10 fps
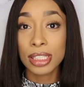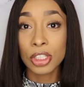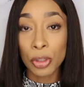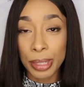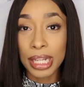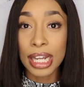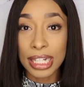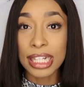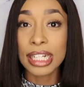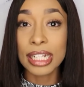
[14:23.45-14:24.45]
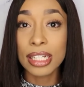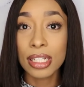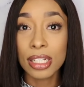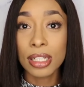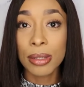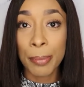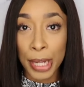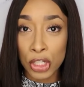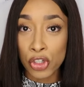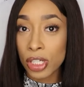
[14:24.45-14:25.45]
You're being a needy
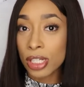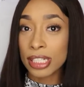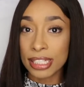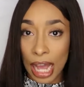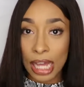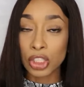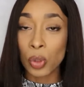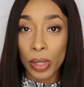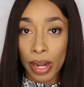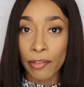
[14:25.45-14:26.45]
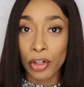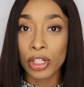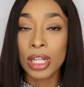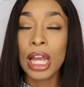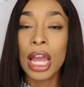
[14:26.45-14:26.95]
patron, guest, or whatever.